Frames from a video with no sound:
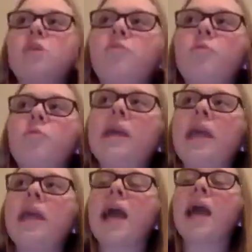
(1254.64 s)
for me,
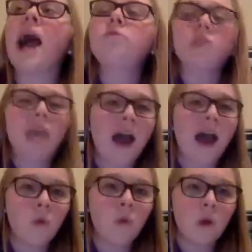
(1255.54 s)
like, I don't just
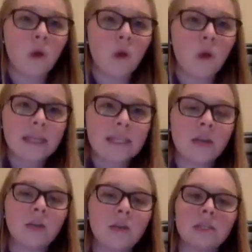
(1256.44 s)
have one why, because I
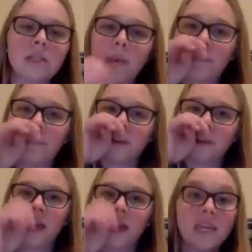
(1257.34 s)
know that some people are
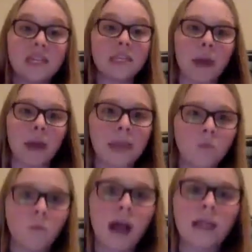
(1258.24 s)
like, this is my
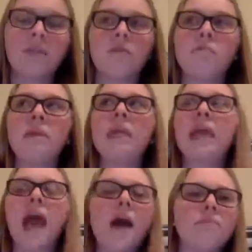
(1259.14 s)
main why. Like, for me,
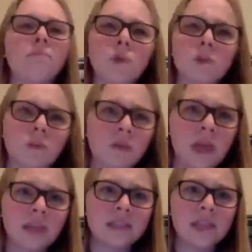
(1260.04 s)
like, I have multiple
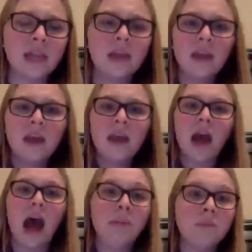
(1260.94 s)
things. Like,
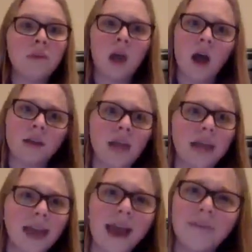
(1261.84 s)
I'm young.
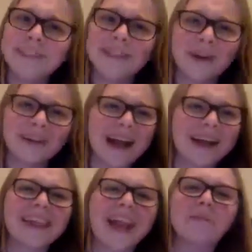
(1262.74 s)
Like, I'm still
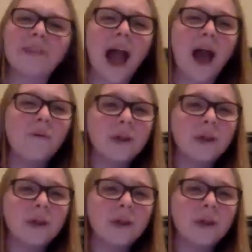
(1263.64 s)
young. Like, I want to